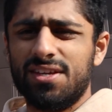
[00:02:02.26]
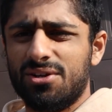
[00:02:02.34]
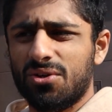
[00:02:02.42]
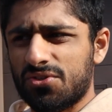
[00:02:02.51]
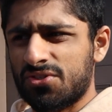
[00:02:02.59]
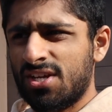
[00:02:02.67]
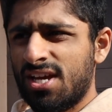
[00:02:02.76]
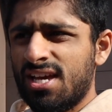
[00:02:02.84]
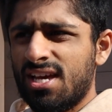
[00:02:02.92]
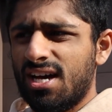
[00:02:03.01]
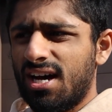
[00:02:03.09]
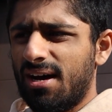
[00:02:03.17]
years,
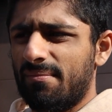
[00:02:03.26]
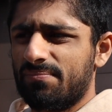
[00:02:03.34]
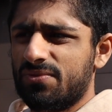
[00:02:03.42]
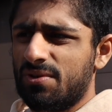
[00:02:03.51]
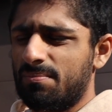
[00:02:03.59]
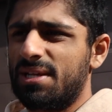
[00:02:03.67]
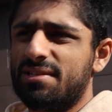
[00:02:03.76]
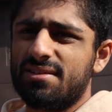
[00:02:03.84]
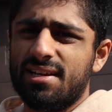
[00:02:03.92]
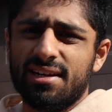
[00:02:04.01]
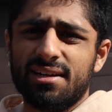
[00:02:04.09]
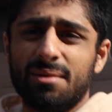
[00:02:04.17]
some
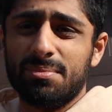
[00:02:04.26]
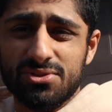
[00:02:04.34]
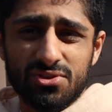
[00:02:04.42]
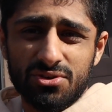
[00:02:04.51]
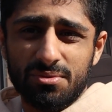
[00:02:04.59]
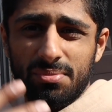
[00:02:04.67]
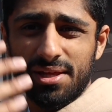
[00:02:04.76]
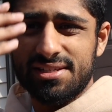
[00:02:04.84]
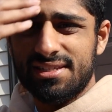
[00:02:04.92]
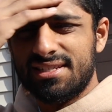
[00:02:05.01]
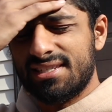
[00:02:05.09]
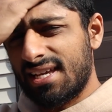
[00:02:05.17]
pieces ended up in certain
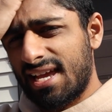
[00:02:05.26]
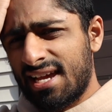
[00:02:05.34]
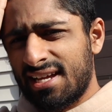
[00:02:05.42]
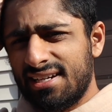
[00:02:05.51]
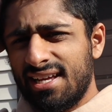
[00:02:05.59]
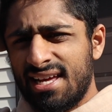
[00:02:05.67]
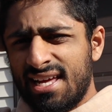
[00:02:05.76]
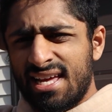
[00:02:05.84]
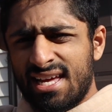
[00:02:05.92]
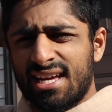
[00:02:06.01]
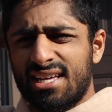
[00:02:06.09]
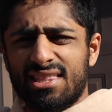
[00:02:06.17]
places and
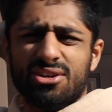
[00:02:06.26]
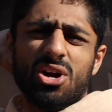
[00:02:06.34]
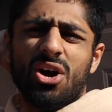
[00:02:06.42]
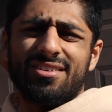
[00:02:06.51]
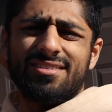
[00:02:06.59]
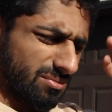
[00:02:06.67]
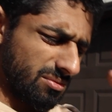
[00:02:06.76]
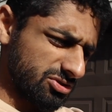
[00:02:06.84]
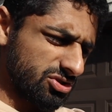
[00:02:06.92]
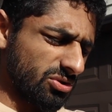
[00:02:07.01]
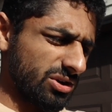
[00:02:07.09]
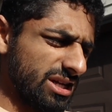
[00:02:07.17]
they're gone. The
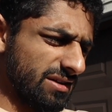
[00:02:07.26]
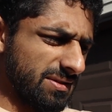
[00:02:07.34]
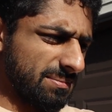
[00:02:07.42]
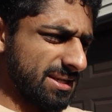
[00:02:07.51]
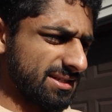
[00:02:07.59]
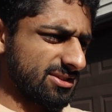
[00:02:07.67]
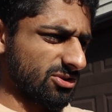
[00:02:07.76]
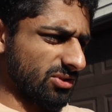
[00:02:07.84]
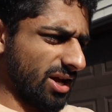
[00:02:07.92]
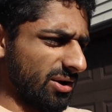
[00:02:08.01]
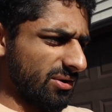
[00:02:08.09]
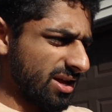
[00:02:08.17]
majority of the pieces are
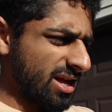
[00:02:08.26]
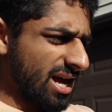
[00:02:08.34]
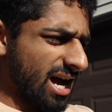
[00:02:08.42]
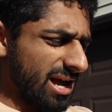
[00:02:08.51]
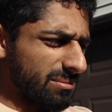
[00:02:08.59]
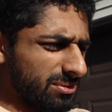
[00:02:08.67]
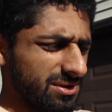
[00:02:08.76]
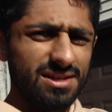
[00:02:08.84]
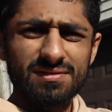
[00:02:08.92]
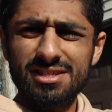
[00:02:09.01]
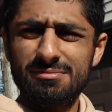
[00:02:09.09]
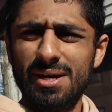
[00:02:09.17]
there. I
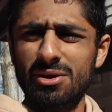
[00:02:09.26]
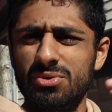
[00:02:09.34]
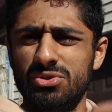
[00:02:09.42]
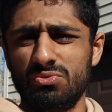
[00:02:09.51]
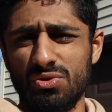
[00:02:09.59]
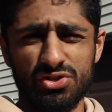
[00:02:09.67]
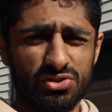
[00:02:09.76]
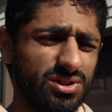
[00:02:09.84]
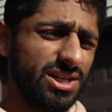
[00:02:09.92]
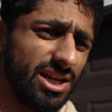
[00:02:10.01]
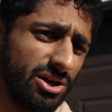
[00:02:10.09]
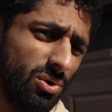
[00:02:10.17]
believe this bike was
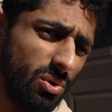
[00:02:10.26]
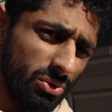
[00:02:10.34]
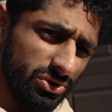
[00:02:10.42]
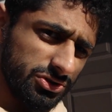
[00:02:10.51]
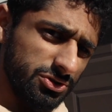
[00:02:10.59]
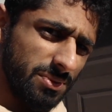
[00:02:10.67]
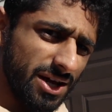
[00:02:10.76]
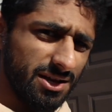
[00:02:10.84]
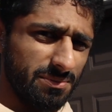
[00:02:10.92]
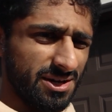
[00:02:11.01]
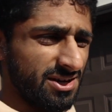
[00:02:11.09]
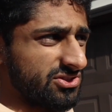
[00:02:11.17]
originally an orange
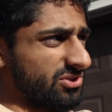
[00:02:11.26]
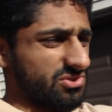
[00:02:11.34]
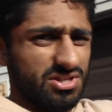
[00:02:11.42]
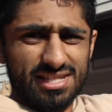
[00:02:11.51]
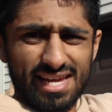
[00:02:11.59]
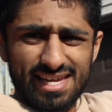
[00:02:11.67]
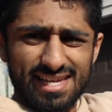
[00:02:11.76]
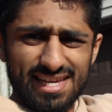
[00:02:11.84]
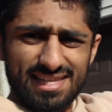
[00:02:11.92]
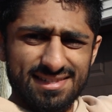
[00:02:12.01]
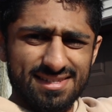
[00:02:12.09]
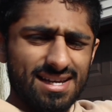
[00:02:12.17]
bike because there's a tank
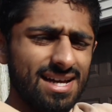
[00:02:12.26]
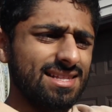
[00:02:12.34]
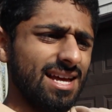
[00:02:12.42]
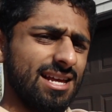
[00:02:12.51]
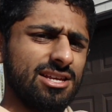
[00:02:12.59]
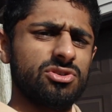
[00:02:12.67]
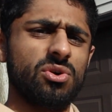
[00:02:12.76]
inside that is